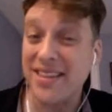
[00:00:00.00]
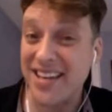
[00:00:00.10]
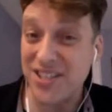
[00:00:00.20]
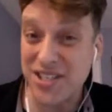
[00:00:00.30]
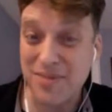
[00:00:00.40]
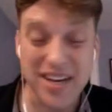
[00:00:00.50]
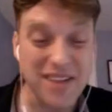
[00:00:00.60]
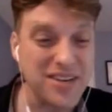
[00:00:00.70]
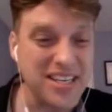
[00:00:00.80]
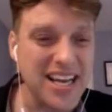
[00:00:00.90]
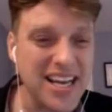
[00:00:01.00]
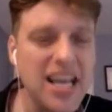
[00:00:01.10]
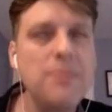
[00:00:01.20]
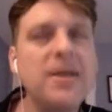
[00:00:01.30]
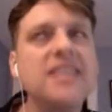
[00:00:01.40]
that just about every day
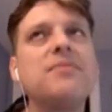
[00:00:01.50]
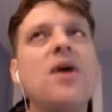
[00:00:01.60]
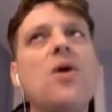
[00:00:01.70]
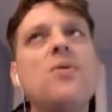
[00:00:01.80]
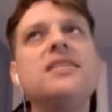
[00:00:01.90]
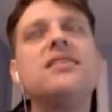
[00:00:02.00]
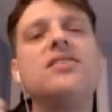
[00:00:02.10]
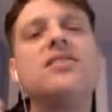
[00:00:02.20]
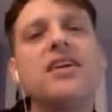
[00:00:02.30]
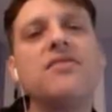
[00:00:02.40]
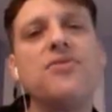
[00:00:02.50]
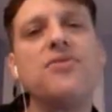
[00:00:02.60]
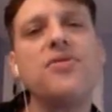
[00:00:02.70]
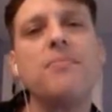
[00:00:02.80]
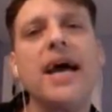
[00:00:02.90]
because I'm always looking for
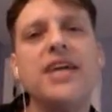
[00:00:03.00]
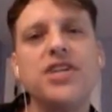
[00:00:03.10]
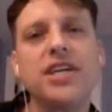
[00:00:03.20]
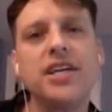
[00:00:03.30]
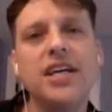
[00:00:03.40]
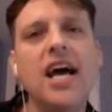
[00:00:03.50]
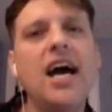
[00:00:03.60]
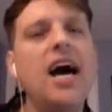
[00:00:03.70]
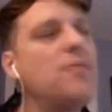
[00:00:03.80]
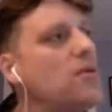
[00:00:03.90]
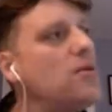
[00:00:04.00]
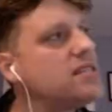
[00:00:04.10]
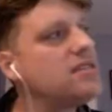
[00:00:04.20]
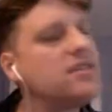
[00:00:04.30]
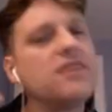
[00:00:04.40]
the magic. I'm
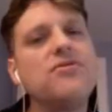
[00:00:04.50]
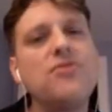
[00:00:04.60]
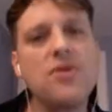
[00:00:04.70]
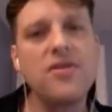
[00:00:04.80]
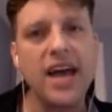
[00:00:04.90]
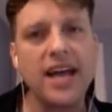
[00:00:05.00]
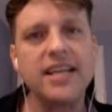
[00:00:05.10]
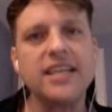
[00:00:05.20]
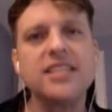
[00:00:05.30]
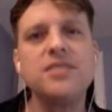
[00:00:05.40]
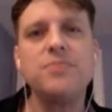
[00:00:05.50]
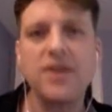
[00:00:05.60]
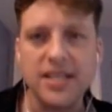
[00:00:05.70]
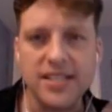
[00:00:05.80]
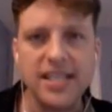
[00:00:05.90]
always looking for that
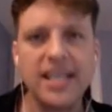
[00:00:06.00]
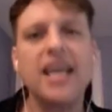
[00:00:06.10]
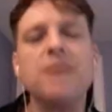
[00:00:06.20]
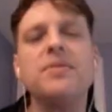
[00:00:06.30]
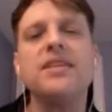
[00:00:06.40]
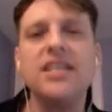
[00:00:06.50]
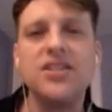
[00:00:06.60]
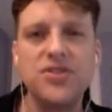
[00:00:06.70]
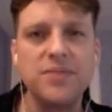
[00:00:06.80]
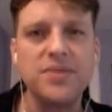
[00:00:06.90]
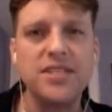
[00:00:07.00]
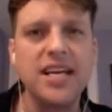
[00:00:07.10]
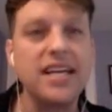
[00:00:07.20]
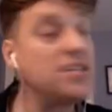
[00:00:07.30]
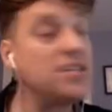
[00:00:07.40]
experience that came in the extreme
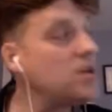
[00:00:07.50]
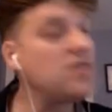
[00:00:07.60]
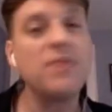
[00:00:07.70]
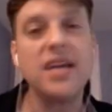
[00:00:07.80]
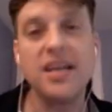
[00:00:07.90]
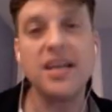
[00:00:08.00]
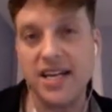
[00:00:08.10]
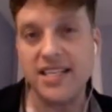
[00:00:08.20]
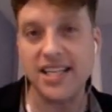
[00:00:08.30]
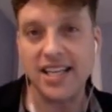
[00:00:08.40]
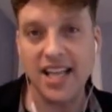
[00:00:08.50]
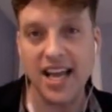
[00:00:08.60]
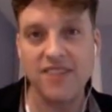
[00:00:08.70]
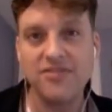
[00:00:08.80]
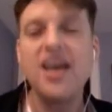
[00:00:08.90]
state. It's with me in my daily
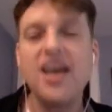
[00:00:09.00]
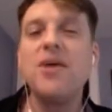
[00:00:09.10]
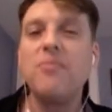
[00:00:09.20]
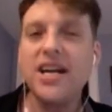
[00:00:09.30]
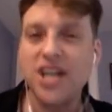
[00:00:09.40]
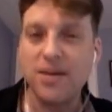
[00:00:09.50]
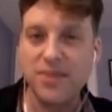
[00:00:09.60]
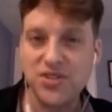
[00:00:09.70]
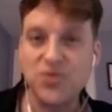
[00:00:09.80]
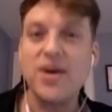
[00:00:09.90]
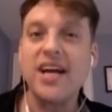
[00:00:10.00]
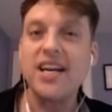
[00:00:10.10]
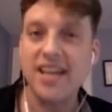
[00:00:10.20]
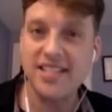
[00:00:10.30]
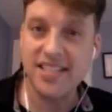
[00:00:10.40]
life. My job is to
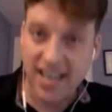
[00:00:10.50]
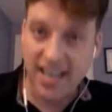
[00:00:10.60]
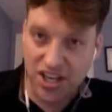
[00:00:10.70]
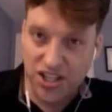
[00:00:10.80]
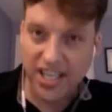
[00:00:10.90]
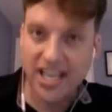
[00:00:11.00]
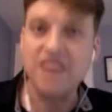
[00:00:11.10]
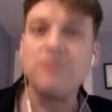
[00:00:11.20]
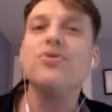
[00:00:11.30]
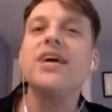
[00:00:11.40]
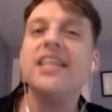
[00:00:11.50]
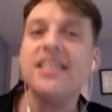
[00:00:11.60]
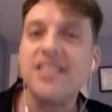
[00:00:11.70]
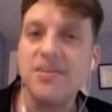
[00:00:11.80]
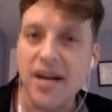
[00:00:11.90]
recognize it and actually kind of bring it
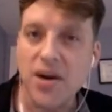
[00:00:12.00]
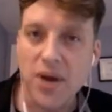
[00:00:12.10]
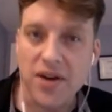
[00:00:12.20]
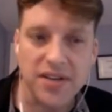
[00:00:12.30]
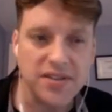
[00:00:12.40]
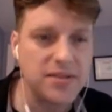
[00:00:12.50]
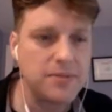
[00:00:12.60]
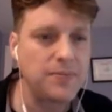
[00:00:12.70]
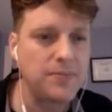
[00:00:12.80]
into my awareness.